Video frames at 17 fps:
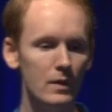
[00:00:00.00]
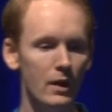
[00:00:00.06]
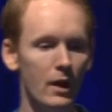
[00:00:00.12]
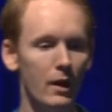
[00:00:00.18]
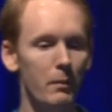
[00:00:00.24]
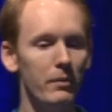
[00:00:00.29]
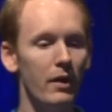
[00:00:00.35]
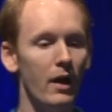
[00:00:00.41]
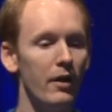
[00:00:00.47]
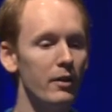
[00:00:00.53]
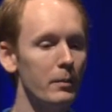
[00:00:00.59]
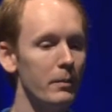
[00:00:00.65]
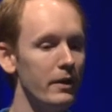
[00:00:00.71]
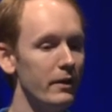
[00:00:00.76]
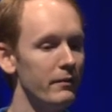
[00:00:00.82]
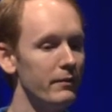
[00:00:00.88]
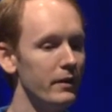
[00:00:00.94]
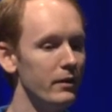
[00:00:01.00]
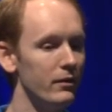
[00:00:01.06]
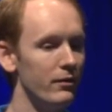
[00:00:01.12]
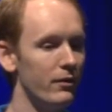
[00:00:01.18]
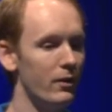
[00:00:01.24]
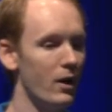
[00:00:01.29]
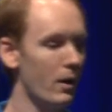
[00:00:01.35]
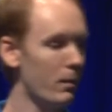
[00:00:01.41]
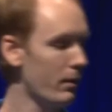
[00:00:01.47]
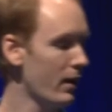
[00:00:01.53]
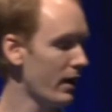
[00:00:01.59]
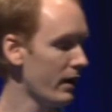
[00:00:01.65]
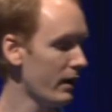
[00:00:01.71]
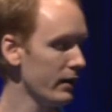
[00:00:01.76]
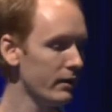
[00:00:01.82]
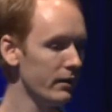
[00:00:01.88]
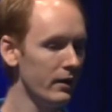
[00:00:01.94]
Um, other benefits for our
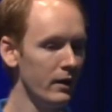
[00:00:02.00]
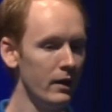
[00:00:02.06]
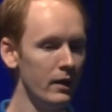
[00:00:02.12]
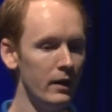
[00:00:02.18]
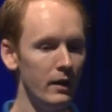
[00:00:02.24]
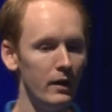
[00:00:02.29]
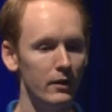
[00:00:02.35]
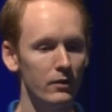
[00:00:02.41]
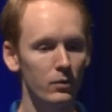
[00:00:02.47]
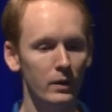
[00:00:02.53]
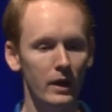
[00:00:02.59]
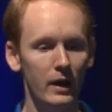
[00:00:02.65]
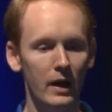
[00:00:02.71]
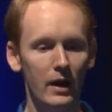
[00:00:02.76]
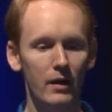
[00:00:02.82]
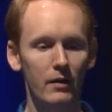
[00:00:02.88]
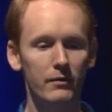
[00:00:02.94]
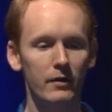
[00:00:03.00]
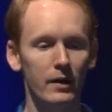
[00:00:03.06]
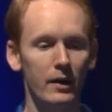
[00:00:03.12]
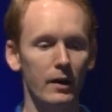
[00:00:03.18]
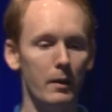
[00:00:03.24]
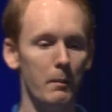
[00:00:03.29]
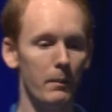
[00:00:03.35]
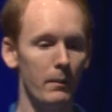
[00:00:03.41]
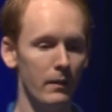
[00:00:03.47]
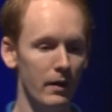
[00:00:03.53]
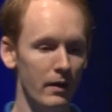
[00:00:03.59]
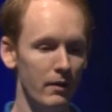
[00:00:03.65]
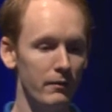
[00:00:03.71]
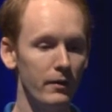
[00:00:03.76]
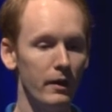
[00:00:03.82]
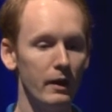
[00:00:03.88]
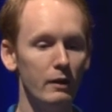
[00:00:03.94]
product is we have um,
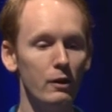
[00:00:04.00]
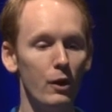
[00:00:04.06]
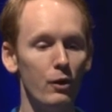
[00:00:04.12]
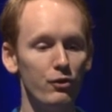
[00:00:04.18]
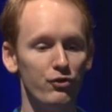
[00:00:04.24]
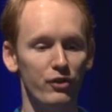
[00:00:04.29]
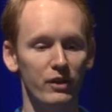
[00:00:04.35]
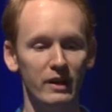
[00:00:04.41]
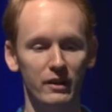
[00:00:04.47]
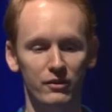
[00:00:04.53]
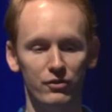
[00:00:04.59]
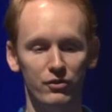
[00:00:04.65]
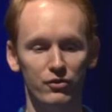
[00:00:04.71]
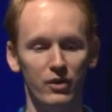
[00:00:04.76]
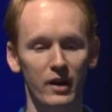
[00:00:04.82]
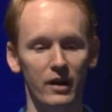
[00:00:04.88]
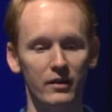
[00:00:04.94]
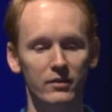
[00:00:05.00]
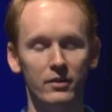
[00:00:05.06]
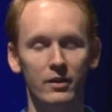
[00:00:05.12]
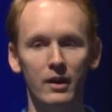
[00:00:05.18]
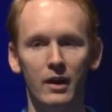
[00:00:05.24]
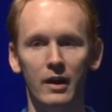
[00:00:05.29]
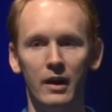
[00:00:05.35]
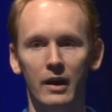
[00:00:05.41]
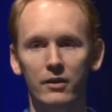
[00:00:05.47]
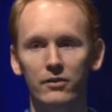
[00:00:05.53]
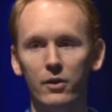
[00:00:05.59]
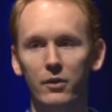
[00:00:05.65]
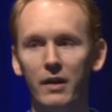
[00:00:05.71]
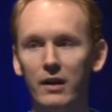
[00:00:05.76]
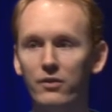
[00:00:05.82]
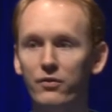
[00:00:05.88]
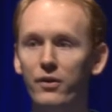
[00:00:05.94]
very low shrinkage stress. And so
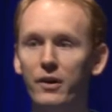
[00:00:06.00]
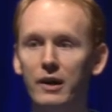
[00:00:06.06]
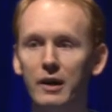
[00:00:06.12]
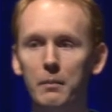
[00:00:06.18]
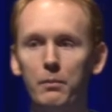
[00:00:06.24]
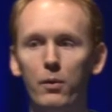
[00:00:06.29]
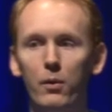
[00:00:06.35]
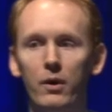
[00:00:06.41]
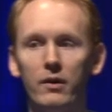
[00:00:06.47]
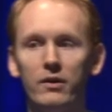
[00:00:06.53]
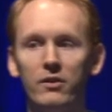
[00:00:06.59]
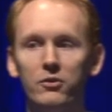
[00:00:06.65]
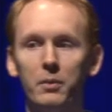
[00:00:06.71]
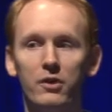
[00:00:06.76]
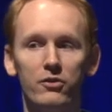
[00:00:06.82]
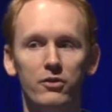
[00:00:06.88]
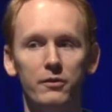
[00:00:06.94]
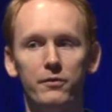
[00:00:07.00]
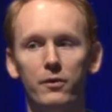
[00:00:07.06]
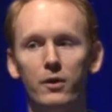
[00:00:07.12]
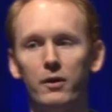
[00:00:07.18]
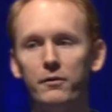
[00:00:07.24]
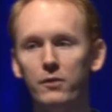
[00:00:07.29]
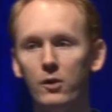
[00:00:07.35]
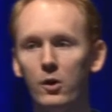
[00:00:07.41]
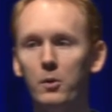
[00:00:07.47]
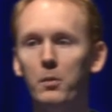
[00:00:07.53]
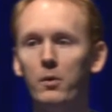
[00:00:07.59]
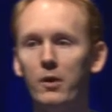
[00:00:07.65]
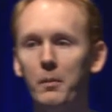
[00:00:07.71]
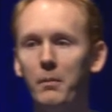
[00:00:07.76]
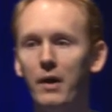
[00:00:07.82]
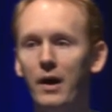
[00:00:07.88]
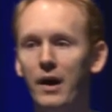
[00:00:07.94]
that's very important, especially for a flowable
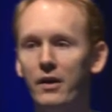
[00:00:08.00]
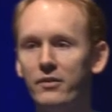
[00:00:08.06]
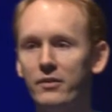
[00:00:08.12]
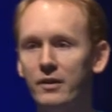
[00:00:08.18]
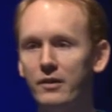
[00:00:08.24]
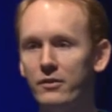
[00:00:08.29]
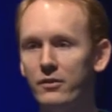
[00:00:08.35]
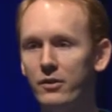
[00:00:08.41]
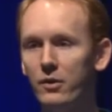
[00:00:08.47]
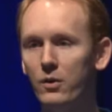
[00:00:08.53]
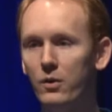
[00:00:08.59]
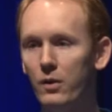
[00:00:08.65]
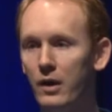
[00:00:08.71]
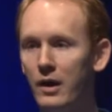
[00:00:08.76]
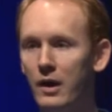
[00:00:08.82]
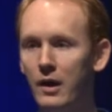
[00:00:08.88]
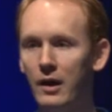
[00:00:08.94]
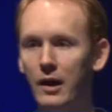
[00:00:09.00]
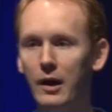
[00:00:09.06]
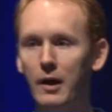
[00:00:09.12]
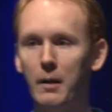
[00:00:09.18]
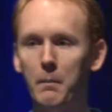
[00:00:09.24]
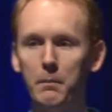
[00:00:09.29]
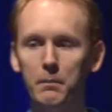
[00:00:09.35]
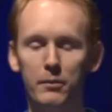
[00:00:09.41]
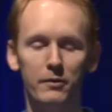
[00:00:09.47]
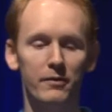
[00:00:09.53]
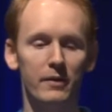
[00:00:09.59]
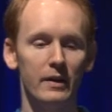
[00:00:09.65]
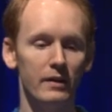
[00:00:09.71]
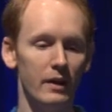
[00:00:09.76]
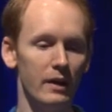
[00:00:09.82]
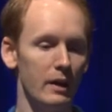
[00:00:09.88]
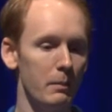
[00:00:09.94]
composite to um,
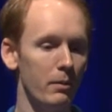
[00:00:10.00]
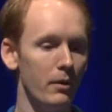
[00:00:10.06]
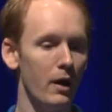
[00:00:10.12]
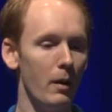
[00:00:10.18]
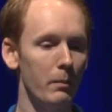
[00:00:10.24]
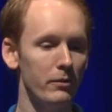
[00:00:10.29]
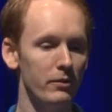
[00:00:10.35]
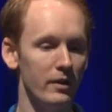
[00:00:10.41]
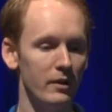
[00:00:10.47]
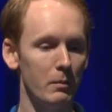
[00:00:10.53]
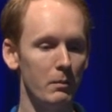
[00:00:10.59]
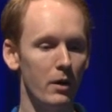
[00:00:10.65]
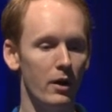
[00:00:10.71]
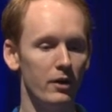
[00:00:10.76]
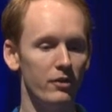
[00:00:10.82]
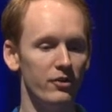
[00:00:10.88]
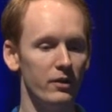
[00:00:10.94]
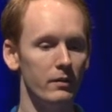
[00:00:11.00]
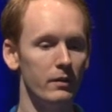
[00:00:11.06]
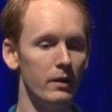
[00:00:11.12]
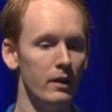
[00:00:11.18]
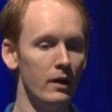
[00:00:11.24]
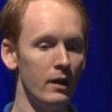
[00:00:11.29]
prevent any problems at the margin.